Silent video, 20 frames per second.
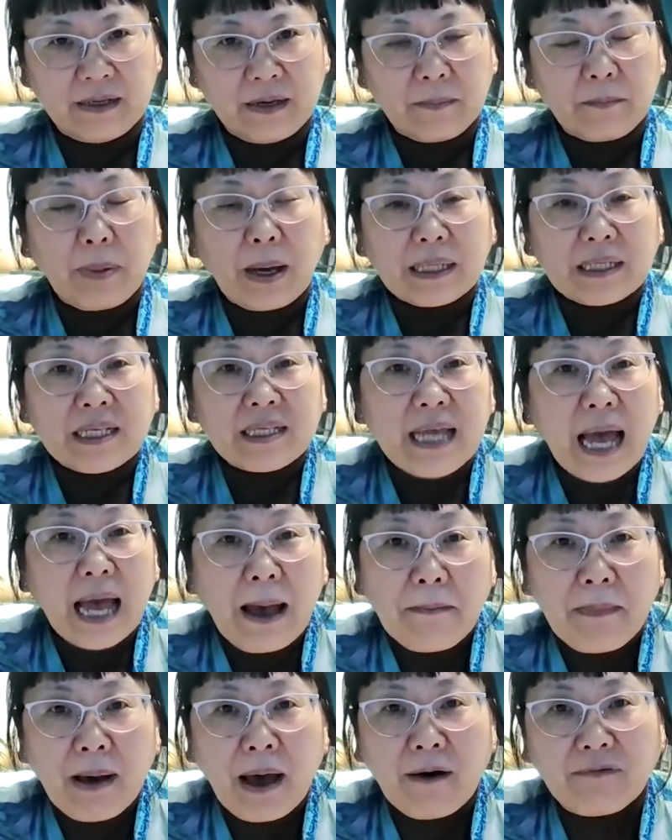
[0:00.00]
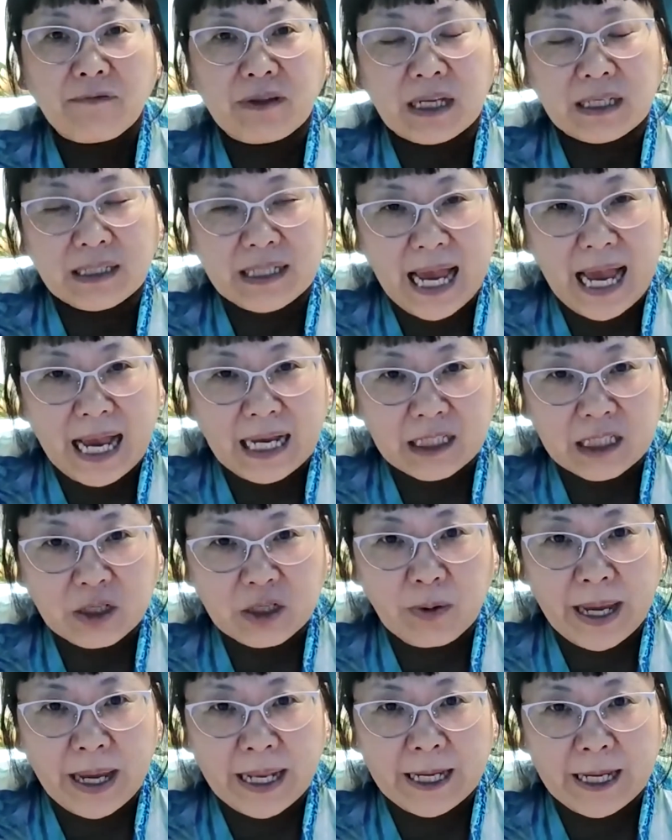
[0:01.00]
But some of the tax
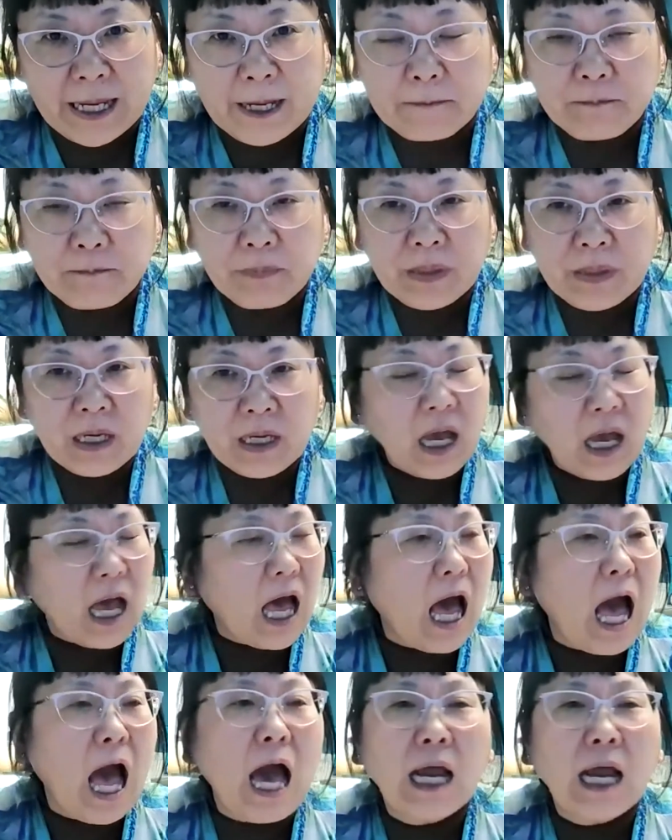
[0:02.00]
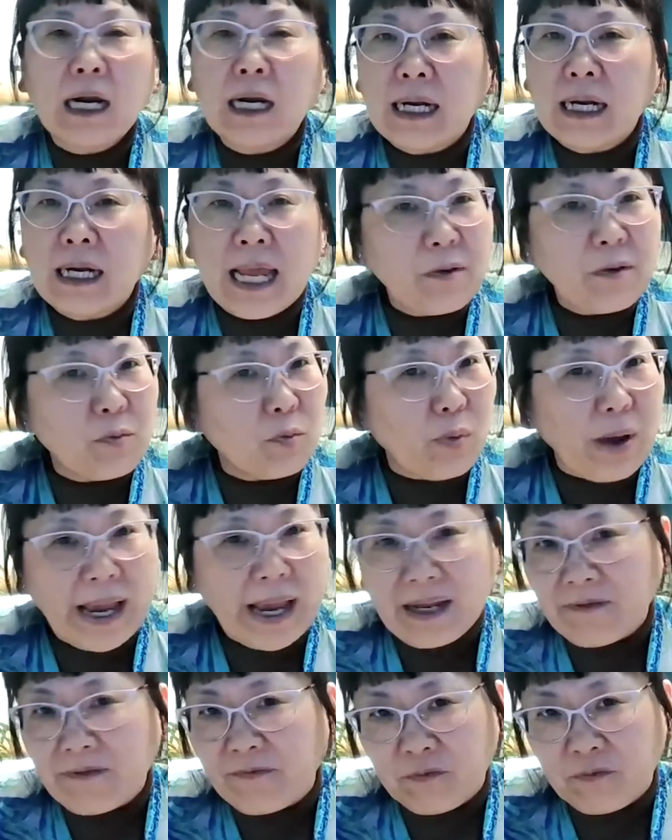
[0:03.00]
credit only
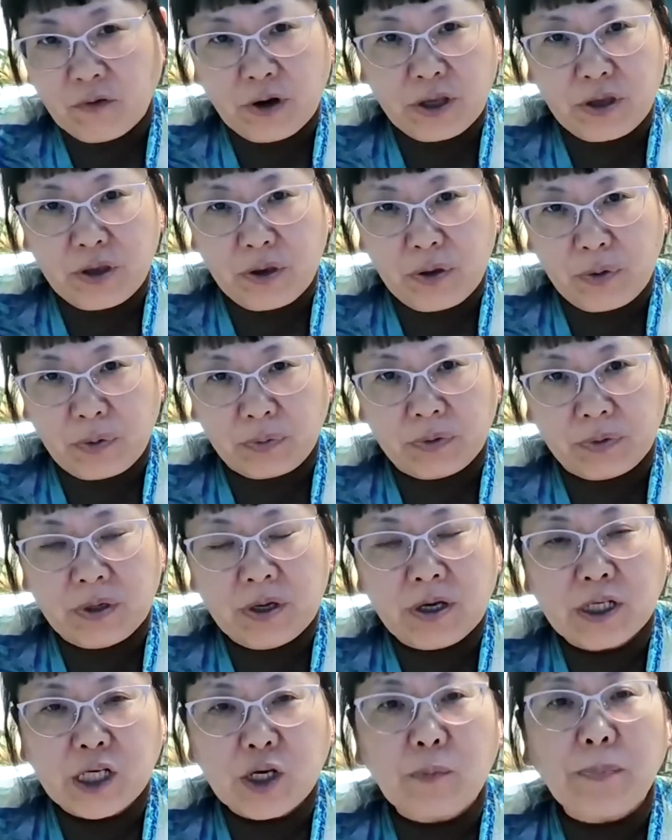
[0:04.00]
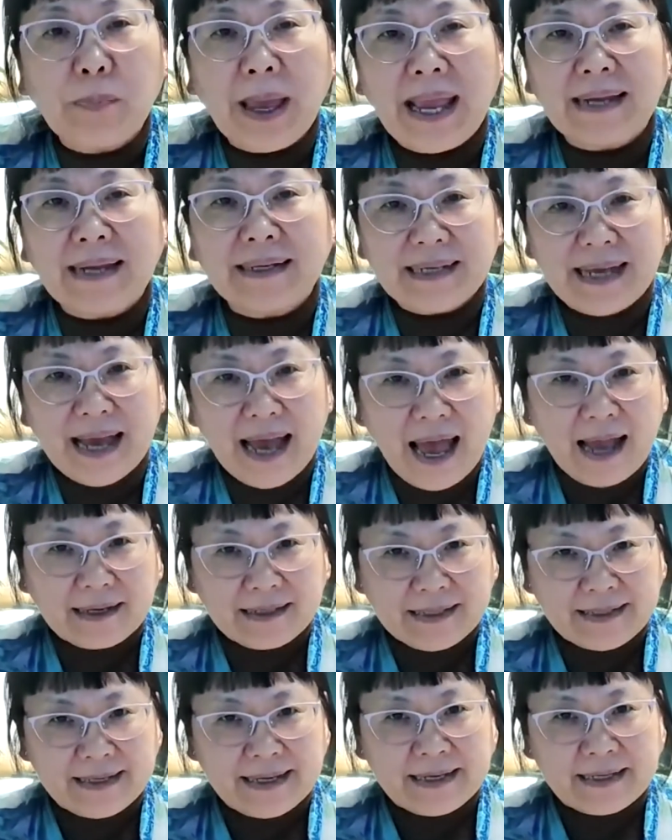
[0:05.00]
wait for you to pay
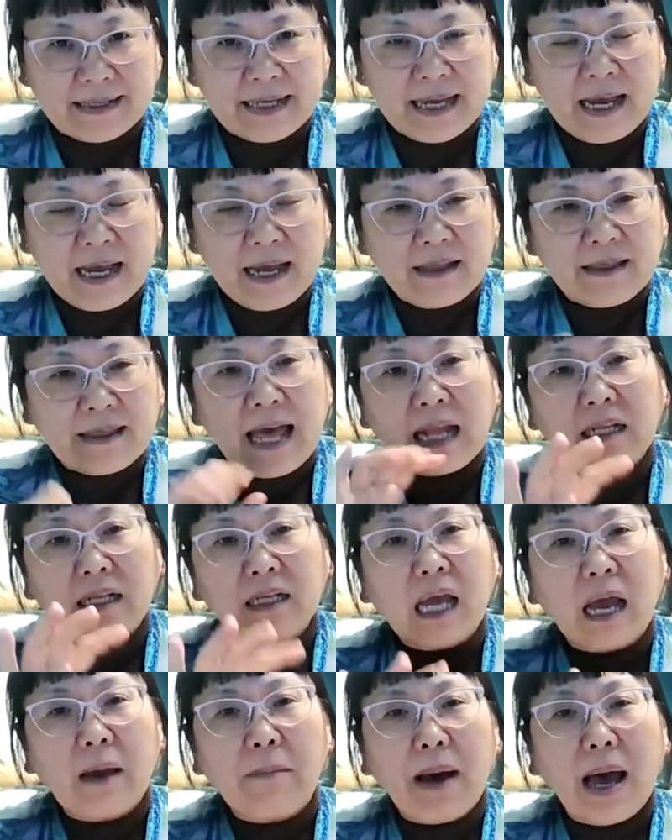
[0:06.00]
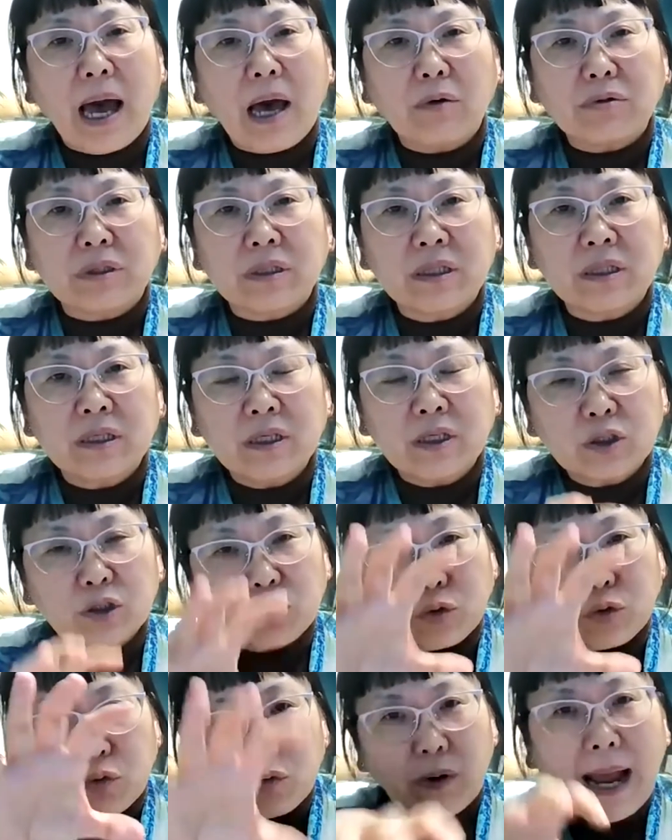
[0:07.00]
taxes, then come out
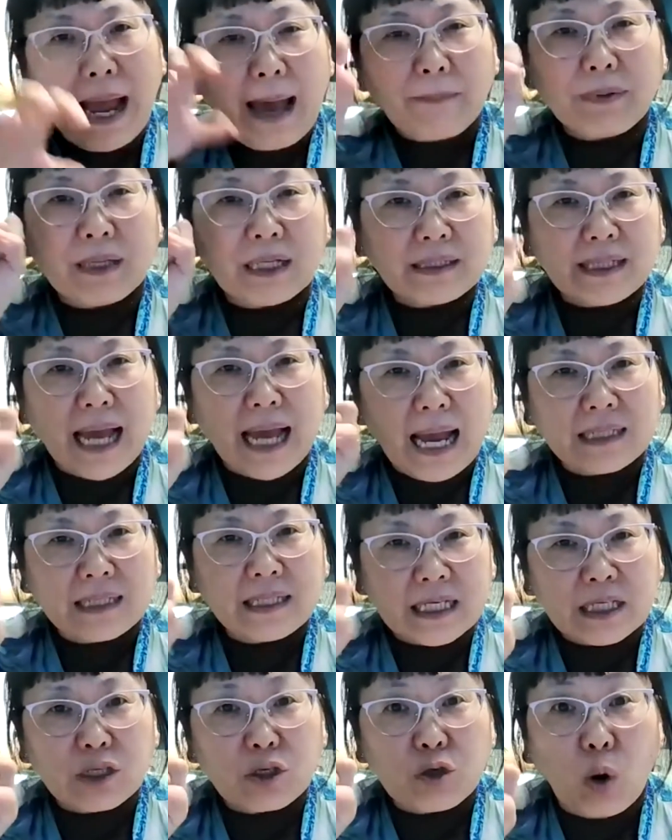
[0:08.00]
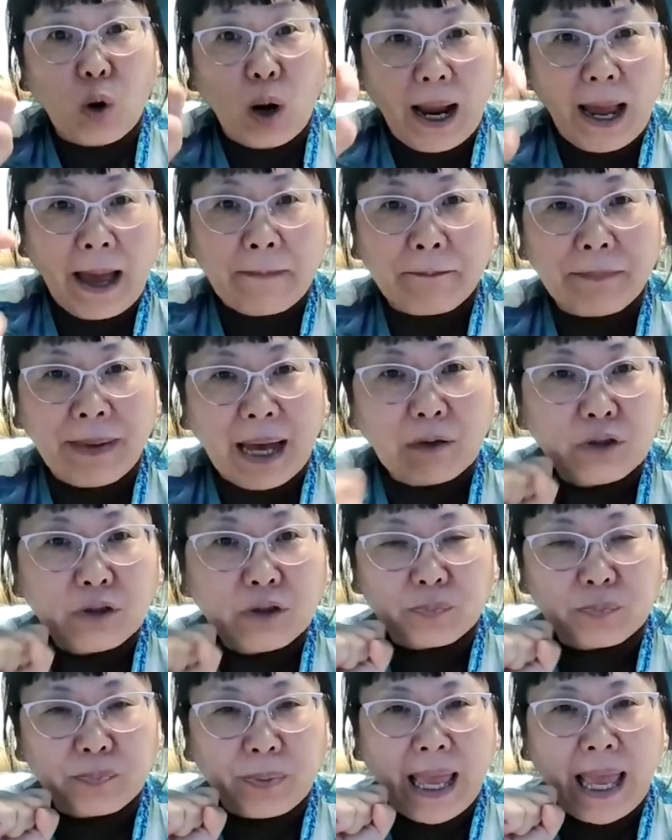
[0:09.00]
to grab the taxes you're about
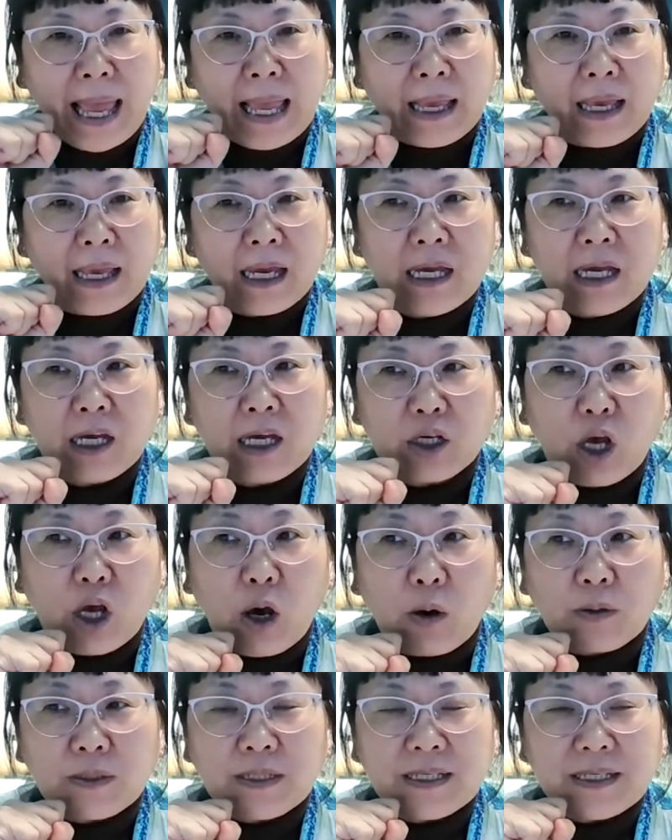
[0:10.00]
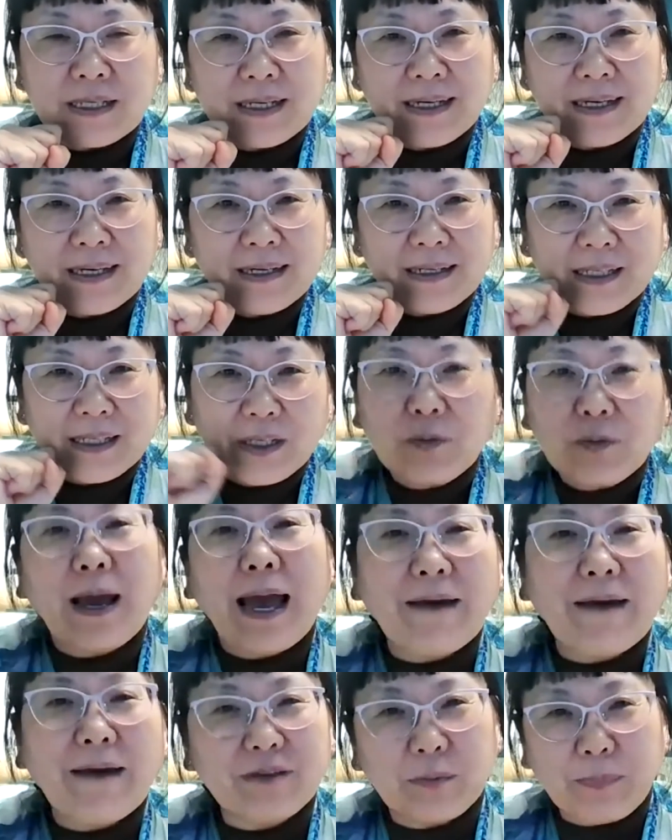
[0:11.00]
to pay, goes, you don't
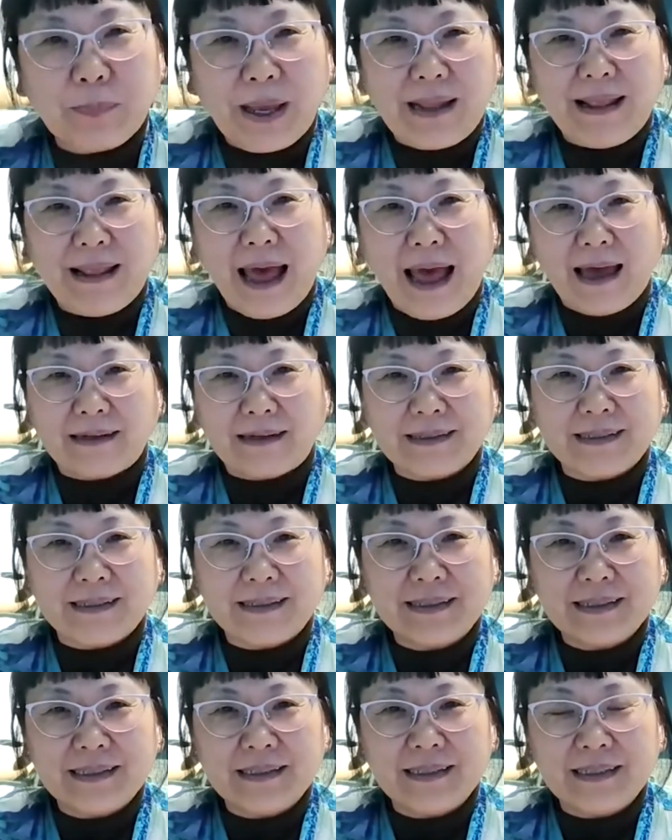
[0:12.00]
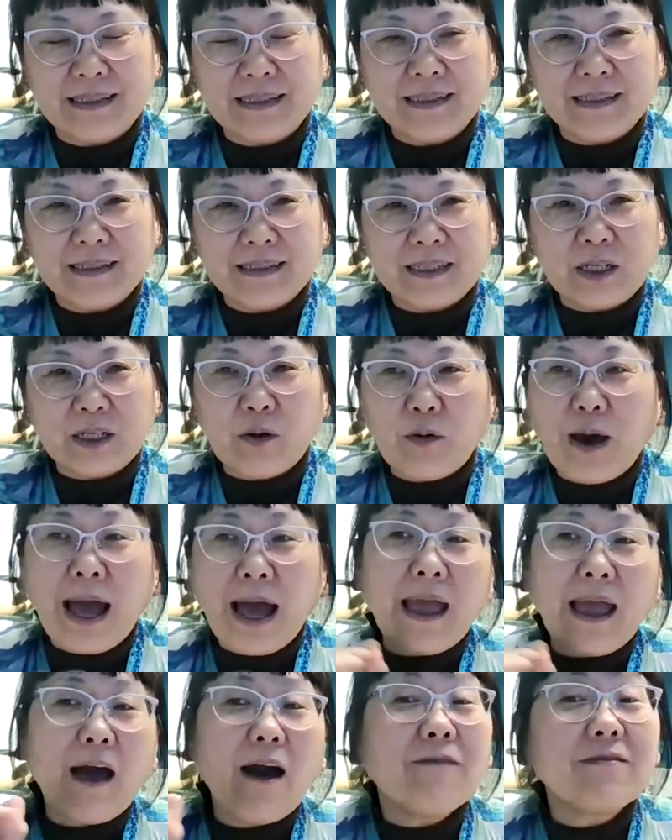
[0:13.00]
have to pay that. You know,
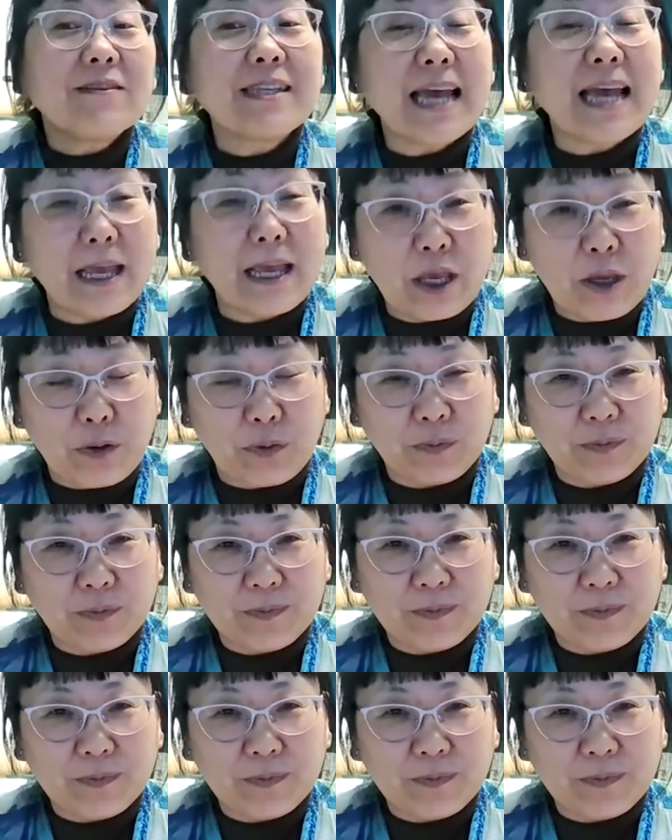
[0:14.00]
I offset you.